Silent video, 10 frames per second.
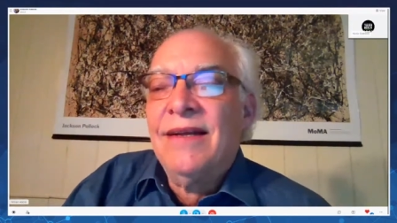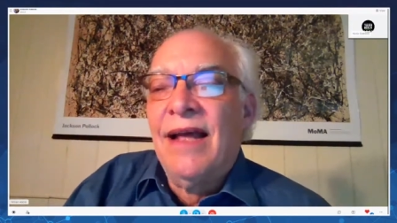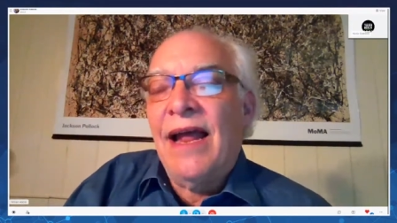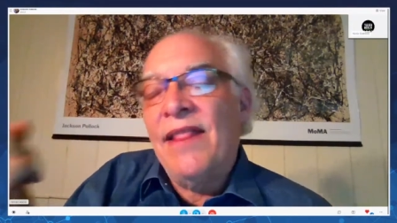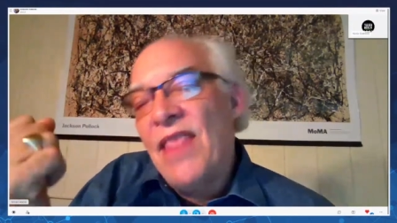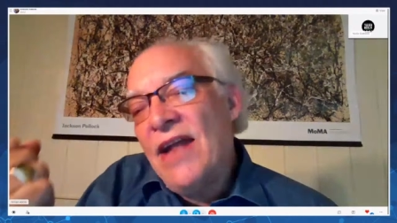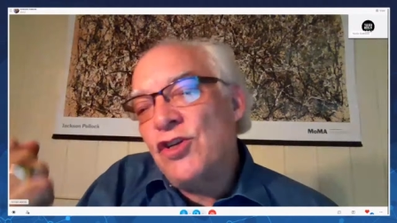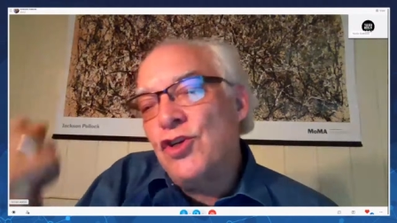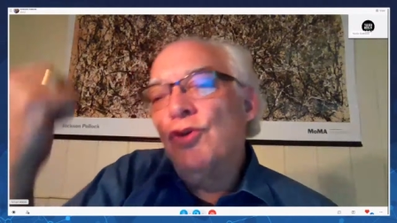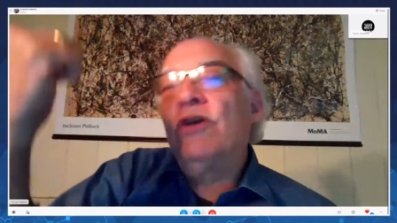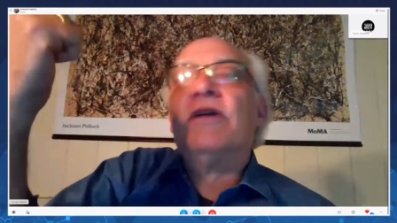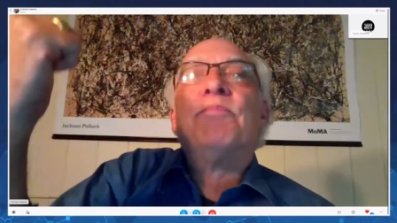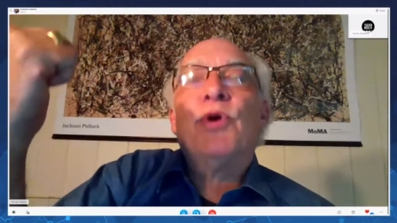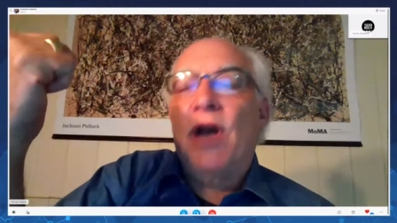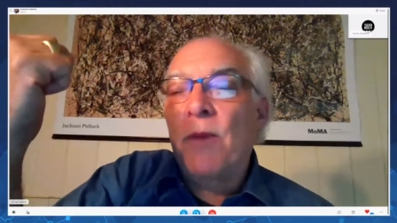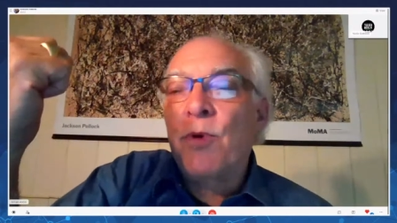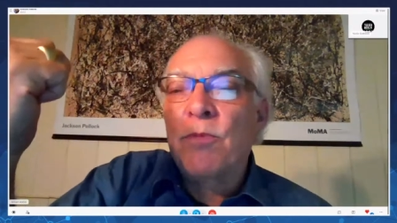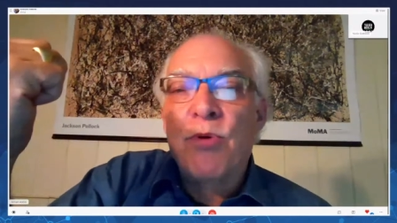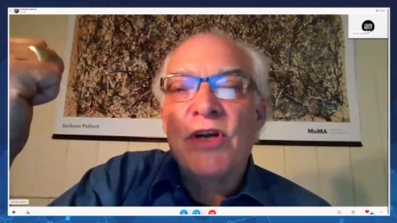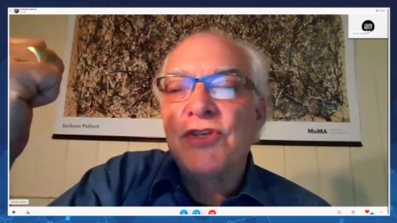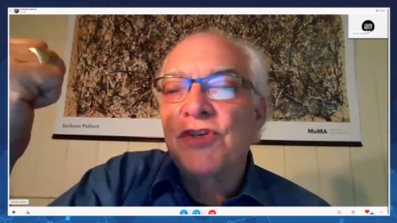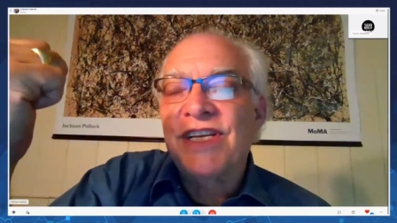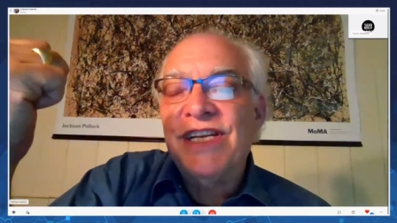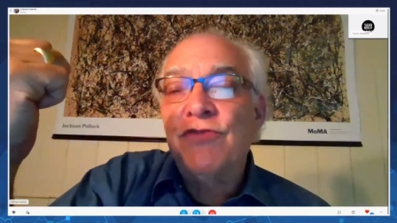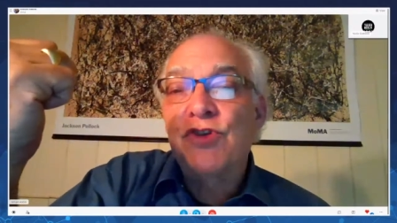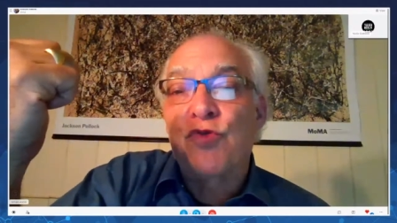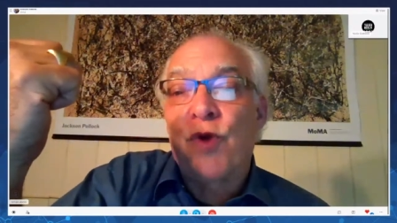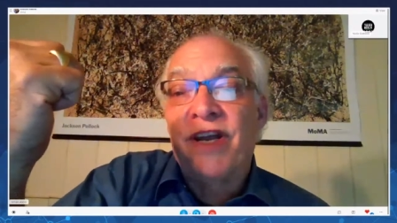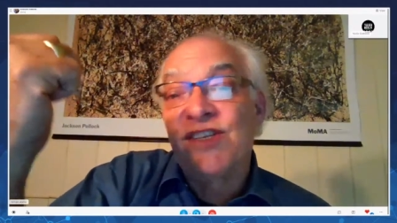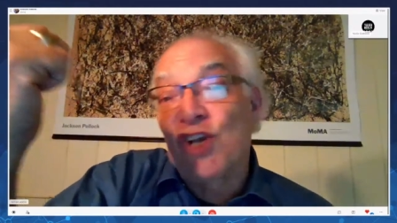And that should put upward pressure to interest rates